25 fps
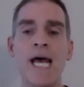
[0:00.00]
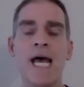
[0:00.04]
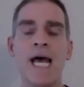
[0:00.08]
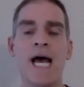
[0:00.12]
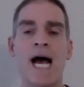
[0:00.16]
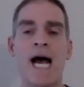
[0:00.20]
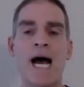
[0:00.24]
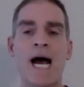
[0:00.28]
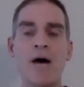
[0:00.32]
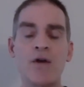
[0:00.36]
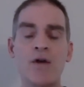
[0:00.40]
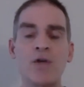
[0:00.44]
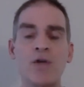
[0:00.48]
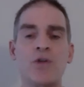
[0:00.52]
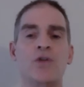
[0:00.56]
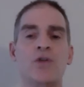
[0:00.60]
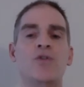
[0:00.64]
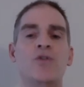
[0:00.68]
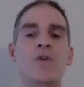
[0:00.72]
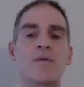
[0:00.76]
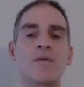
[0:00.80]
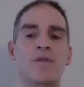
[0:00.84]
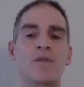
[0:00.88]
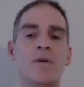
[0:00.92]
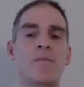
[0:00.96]
How
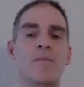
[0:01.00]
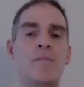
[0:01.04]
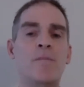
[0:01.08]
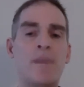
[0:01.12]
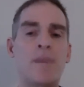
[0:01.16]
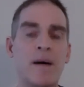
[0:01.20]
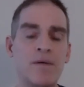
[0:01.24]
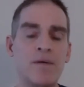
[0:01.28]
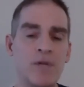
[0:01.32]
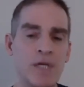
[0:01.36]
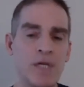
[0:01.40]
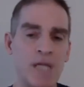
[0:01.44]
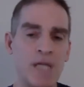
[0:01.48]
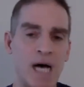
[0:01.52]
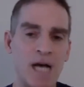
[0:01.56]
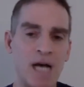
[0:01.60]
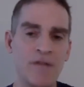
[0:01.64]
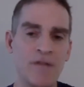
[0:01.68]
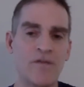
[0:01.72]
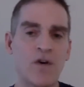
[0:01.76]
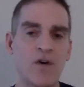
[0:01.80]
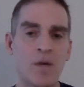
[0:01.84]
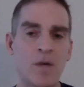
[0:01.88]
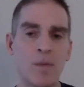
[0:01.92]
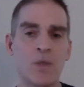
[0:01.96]
you, the
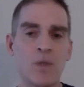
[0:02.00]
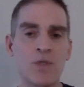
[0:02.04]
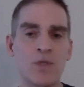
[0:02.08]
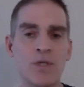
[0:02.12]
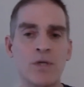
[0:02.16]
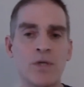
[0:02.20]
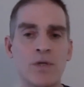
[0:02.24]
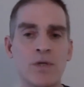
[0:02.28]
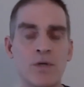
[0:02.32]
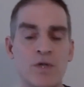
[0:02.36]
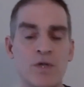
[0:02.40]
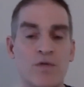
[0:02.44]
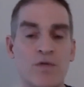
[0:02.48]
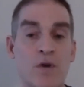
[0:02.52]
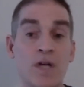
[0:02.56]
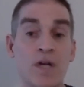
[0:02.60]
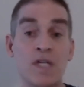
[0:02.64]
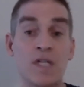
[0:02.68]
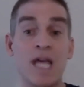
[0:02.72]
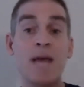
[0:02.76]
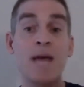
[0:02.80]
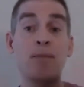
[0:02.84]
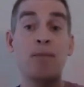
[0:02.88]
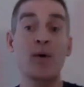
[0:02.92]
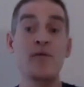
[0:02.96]
nonverbals you use. For
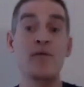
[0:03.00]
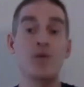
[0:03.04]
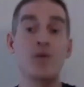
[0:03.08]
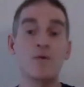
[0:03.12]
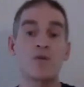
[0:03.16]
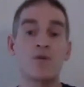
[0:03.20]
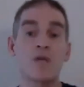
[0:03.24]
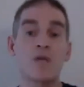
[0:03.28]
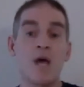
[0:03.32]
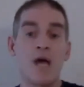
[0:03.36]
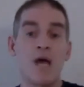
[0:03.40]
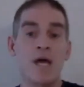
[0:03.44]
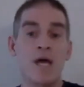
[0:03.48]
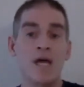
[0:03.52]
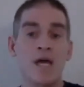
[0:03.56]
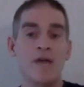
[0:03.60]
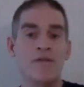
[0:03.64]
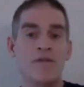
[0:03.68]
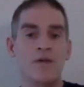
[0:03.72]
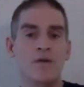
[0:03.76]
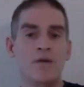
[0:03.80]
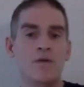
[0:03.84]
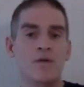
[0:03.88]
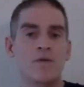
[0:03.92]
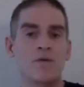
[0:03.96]
example,
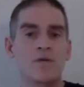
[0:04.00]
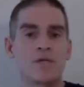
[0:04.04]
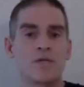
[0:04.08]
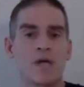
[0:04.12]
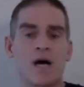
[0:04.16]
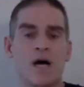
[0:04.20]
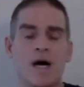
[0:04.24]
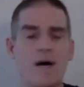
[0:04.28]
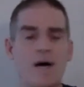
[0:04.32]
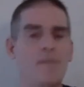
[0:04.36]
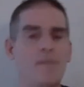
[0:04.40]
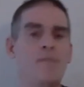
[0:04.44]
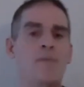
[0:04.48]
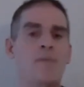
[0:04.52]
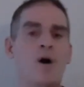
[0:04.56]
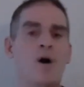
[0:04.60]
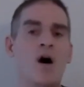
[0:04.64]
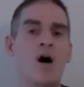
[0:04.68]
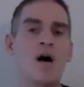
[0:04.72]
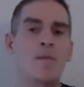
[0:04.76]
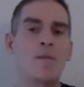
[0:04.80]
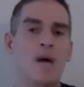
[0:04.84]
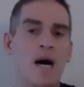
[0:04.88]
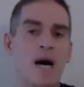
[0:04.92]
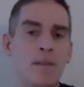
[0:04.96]
if you use
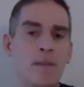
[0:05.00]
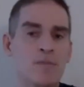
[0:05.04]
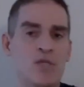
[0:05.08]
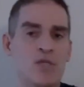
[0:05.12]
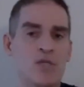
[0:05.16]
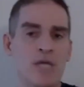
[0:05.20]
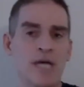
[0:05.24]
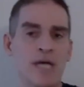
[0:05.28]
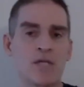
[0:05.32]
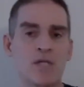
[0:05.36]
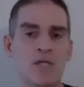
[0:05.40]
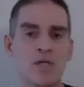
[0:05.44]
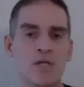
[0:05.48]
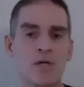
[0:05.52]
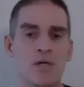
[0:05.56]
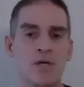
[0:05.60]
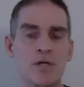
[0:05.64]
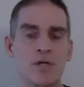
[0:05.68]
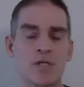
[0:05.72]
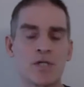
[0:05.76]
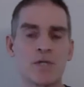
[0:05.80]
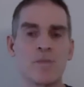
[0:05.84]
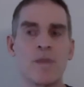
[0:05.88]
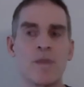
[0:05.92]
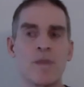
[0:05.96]
palm up
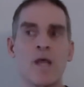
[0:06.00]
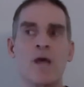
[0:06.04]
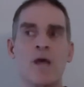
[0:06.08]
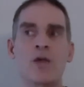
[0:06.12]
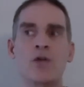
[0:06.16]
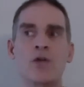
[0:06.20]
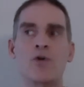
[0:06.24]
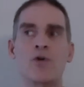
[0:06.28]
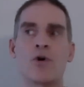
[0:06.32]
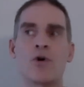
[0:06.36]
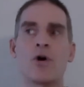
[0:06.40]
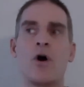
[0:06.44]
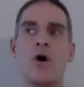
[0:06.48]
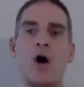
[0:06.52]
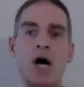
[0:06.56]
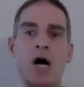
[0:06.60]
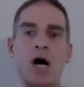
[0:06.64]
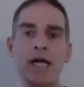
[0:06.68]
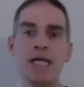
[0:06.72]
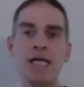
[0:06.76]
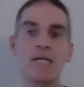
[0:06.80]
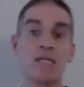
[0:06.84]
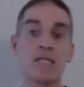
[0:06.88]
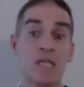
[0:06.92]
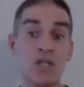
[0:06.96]
gestures, your
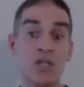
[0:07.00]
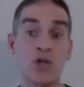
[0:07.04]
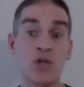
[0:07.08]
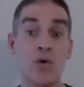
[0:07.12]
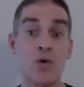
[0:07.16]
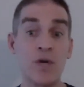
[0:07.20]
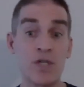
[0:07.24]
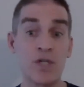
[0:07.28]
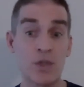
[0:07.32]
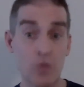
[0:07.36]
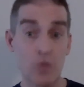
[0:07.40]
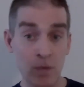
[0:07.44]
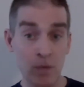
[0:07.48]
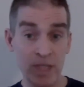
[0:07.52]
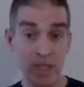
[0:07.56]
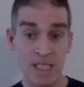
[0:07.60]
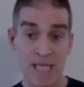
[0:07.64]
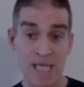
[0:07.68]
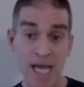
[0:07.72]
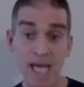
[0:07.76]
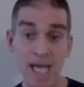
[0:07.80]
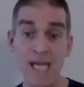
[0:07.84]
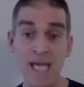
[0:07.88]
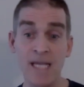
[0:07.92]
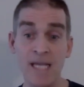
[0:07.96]
audience is going to
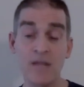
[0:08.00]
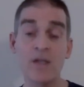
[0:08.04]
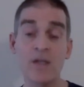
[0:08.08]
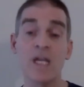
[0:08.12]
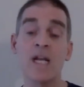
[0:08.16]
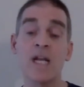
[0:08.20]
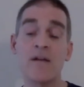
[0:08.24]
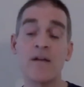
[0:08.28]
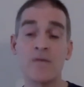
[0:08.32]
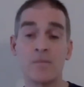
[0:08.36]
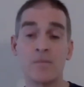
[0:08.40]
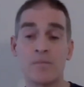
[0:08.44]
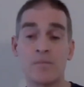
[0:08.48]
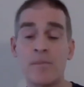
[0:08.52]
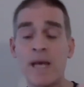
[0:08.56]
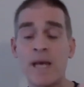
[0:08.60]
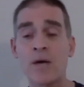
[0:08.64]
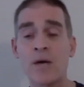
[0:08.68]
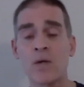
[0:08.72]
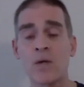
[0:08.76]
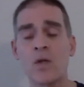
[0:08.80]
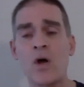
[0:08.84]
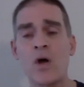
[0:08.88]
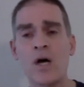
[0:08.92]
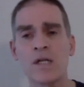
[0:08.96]
retain. They're going to have a
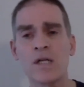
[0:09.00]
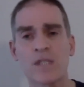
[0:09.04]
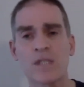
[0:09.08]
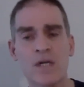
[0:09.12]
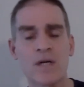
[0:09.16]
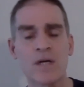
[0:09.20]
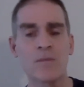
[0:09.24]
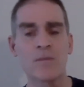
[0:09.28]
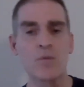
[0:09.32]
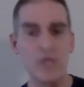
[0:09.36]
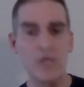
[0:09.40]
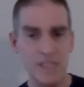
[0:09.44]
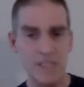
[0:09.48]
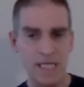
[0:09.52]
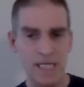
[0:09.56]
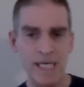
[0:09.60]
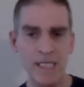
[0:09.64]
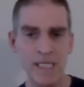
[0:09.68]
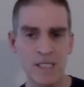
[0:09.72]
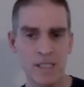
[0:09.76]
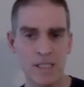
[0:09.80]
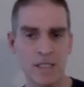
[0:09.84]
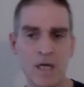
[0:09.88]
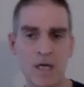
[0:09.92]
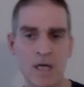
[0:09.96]
better long-term
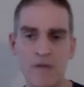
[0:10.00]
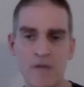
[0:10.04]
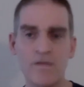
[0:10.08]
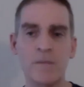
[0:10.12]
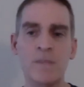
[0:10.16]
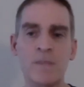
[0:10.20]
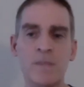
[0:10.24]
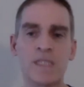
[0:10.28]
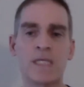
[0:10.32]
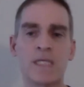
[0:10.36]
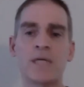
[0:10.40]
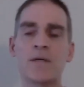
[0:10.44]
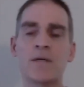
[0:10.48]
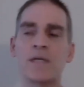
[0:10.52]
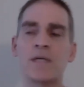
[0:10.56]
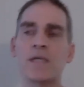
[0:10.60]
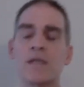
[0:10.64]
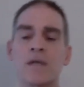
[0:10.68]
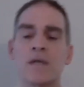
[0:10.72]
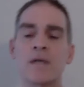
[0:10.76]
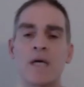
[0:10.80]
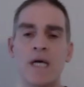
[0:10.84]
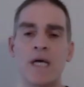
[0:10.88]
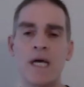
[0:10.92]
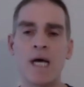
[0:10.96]
retention of the
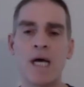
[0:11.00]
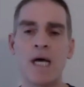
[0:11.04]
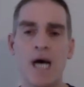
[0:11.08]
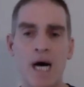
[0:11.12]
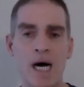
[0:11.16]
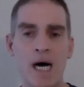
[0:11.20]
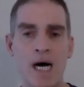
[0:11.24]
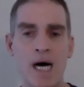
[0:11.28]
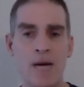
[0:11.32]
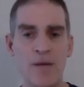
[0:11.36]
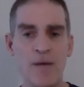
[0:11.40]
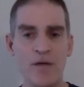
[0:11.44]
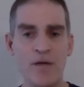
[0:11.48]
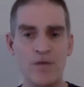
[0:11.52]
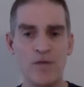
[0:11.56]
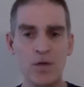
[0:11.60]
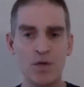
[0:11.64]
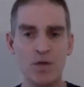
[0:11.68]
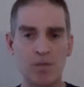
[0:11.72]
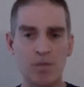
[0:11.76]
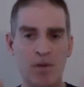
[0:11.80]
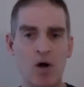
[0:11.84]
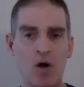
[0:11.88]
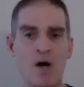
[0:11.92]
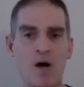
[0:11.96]
material. If you
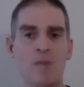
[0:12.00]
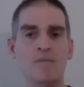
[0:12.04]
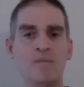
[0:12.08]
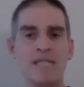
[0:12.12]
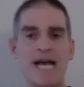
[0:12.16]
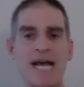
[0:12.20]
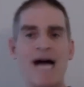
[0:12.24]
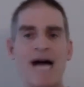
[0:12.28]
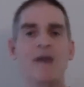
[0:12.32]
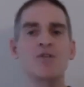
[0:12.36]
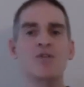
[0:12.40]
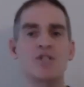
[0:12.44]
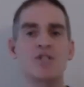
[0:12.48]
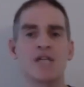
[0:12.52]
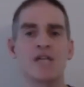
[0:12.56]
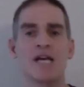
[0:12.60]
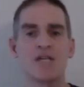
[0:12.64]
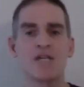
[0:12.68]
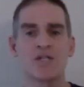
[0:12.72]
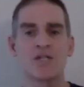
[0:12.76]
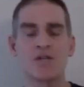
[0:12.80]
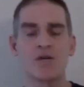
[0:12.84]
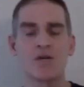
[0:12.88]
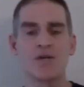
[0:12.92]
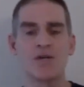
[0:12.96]
use palm down
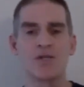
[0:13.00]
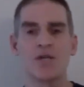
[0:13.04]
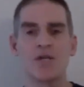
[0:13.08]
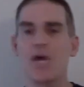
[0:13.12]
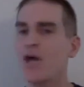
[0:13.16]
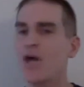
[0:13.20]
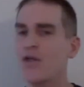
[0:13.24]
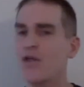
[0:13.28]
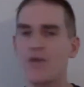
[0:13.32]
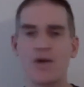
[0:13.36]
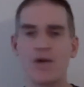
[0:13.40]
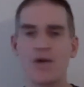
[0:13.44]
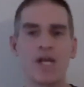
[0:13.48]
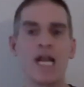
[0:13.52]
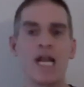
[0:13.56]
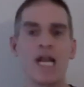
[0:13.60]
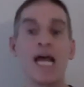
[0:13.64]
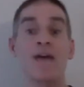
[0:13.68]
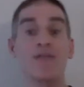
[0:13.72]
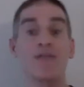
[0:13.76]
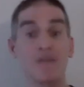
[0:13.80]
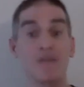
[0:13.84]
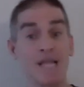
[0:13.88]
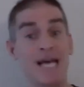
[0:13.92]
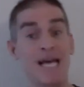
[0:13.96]
gestures, they're going
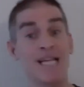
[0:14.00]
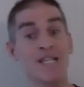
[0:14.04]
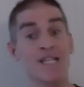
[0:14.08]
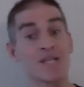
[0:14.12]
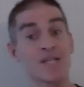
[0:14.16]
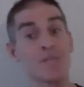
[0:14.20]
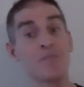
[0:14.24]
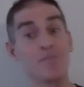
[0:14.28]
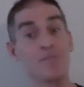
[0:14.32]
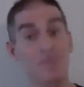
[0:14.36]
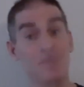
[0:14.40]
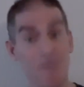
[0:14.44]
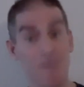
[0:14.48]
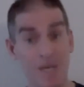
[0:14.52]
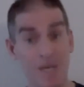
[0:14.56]
to have less